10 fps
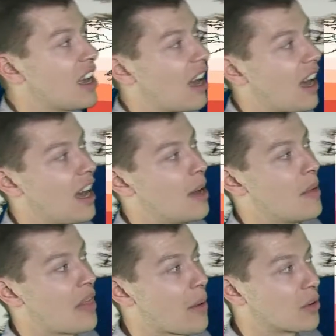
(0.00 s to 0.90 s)

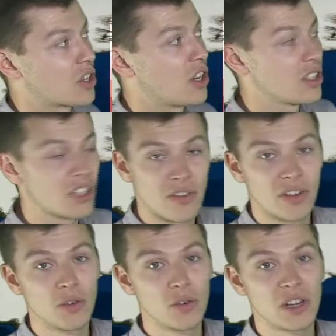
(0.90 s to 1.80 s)
That would cut off a
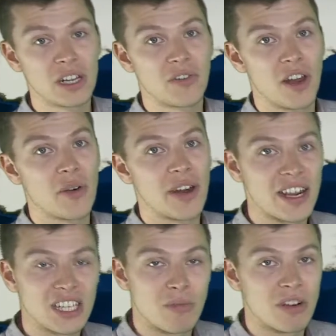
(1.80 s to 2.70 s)
northerly flow and
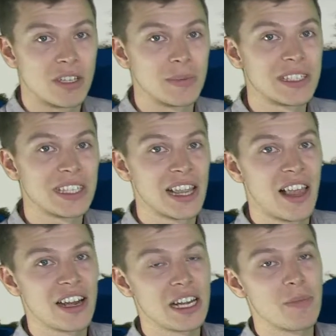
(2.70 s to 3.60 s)
actually bring some
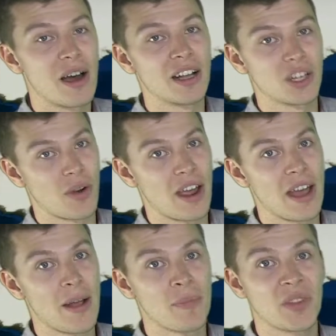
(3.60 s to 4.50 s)
slightly milder
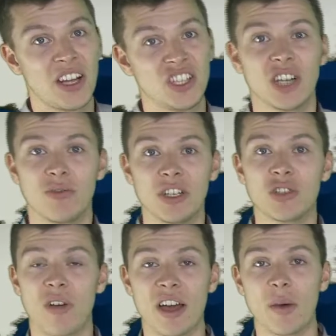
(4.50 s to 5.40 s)
air and generally
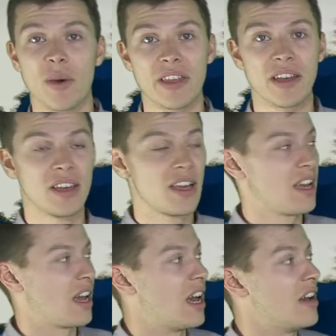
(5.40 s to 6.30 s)
drier weather
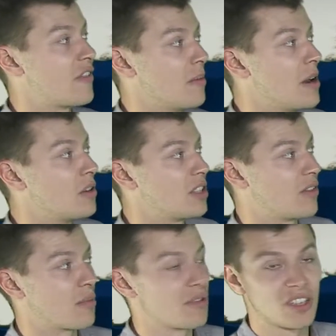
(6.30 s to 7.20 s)
for most of
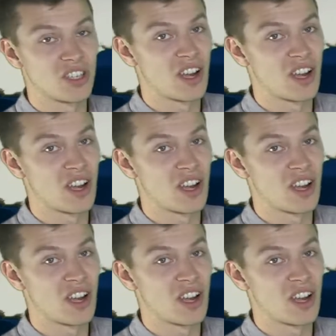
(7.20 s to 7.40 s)
the British